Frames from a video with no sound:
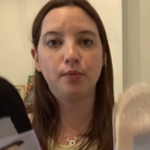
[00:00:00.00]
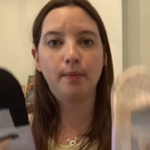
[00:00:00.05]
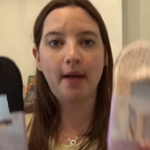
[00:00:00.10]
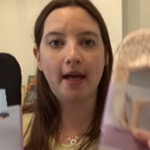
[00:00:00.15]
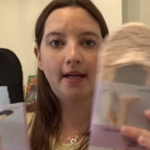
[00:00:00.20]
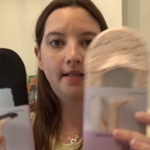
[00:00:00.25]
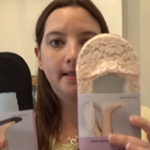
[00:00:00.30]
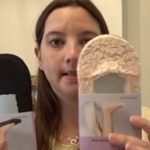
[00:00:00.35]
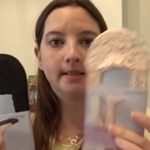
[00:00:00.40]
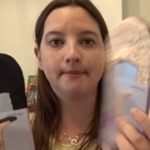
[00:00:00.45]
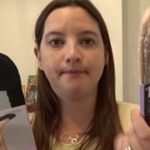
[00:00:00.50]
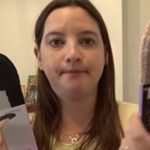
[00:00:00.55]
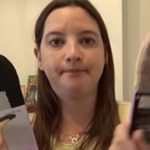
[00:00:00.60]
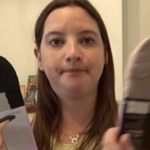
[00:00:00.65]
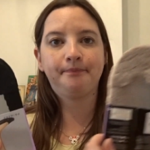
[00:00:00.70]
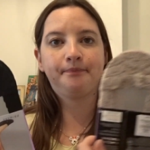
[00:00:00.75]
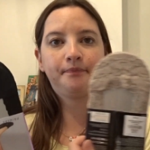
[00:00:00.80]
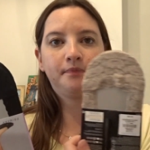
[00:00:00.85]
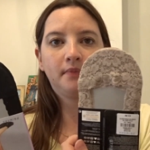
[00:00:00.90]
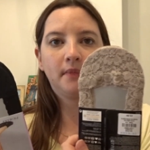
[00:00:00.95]
pairs.
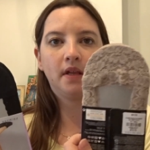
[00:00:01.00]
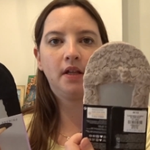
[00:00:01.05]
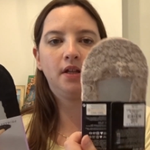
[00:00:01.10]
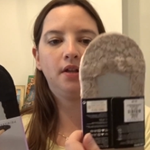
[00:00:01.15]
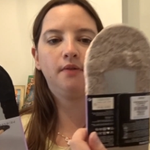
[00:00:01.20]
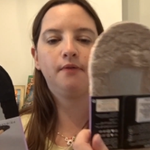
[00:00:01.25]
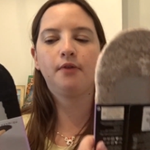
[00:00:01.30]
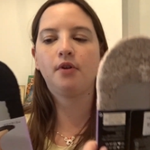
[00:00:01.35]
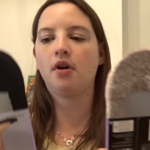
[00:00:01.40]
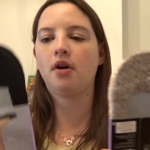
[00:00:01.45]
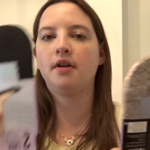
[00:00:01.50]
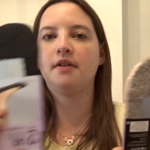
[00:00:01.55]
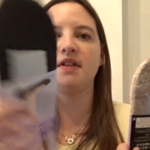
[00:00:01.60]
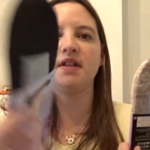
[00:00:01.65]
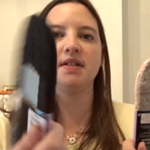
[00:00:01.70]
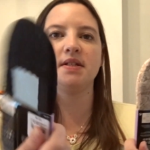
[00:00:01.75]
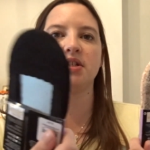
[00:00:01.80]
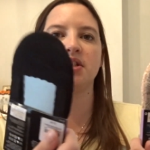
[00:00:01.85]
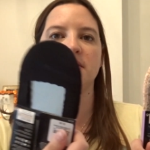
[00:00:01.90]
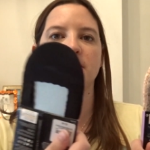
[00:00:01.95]
Got,
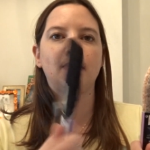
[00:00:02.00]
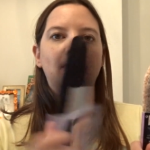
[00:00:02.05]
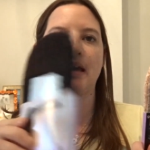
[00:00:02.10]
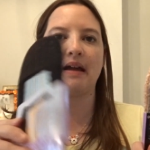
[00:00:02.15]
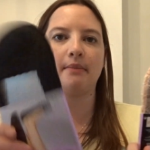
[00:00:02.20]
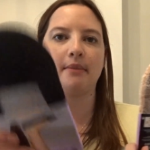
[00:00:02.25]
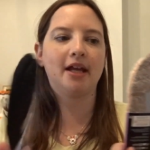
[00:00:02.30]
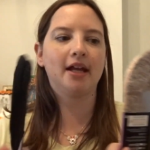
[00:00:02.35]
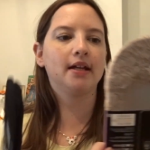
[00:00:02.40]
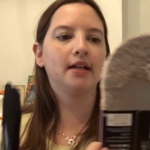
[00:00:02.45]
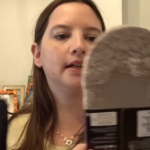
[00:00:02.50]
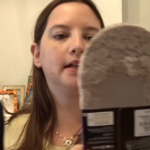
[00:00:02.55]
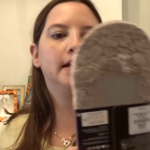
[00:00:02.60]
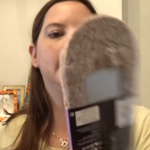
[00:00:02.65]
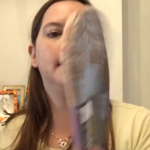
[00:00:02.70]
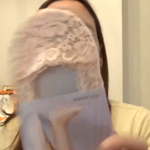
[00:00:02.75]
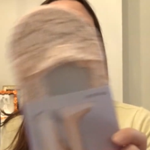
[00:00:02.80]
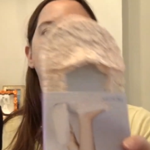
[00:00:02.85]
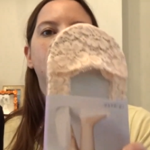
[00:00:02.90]
these are just black, black, and then